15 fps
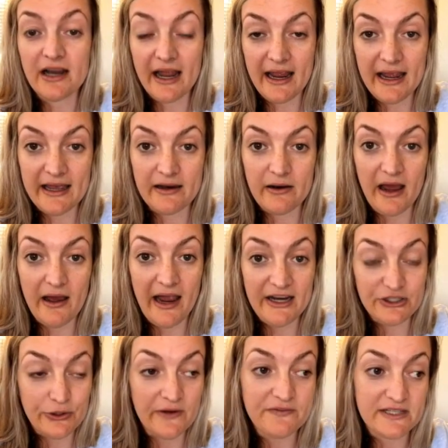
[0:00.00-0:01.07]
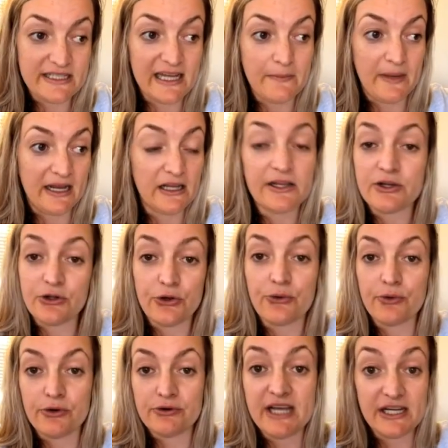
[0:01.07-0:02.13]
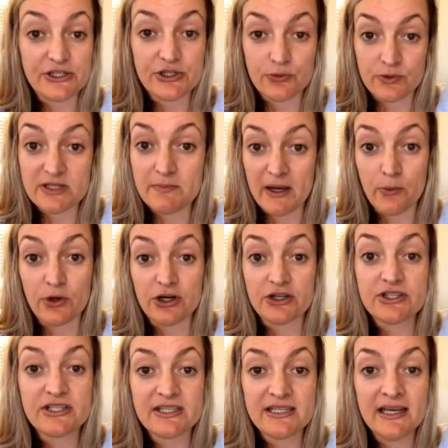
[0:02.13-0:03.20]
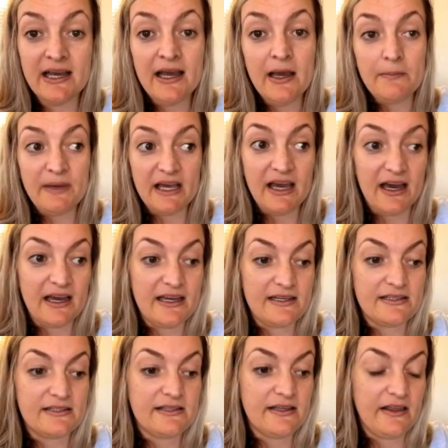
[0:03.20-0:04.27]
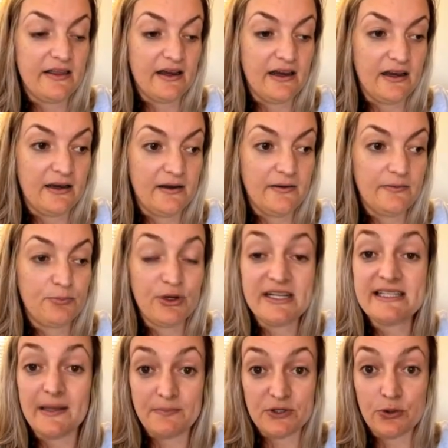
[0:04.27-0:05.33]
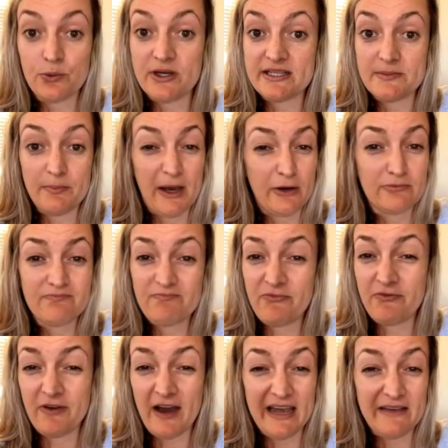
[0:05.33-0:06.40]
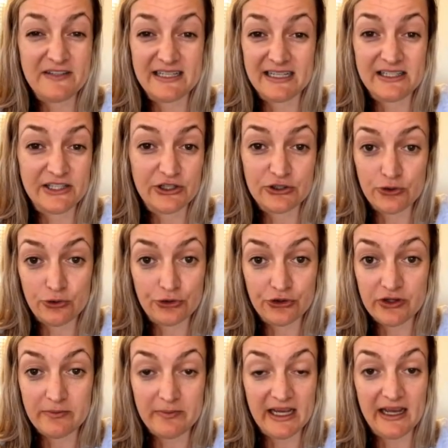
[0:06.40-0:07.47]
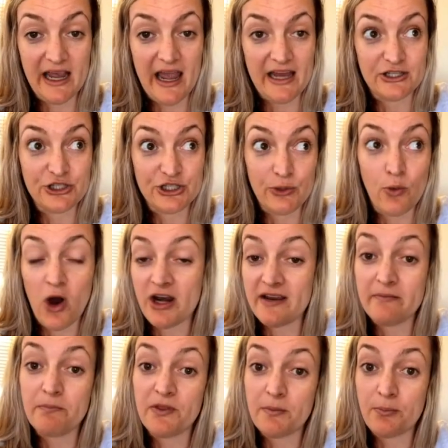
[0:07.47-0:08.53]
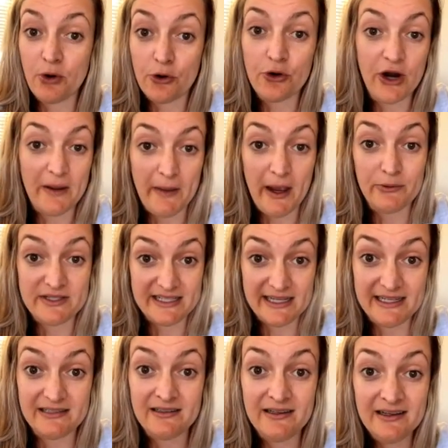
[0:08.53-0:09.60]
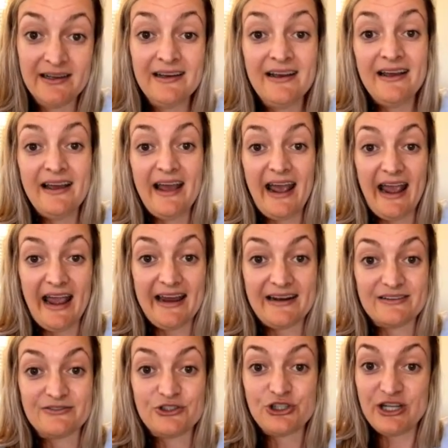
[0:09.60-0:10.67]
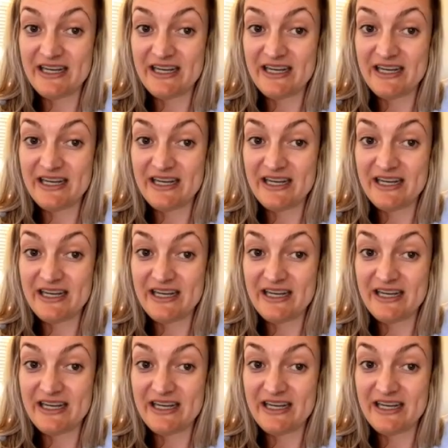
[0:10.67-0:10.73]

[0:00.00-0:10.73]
And I do have to say my clinical rotation was my worst because the preceptor was about 5-6 years older than me, and she wanted the program I was in, and she